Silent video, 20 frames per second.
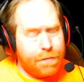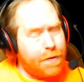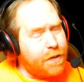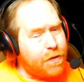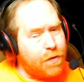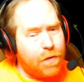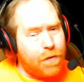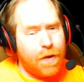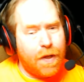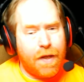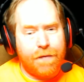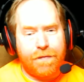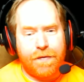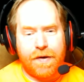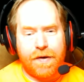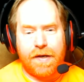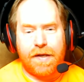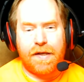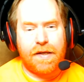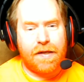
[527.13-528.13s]
I don't have
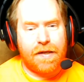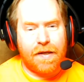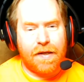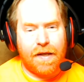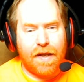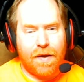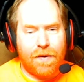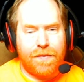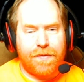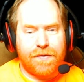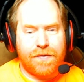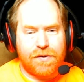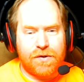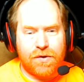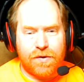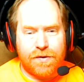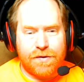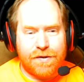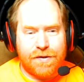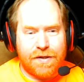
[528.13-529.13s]
any health
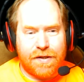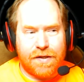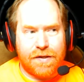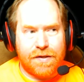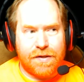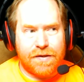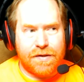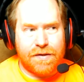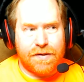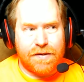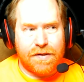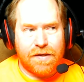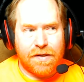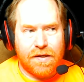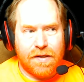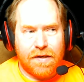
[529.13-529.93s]
insurance because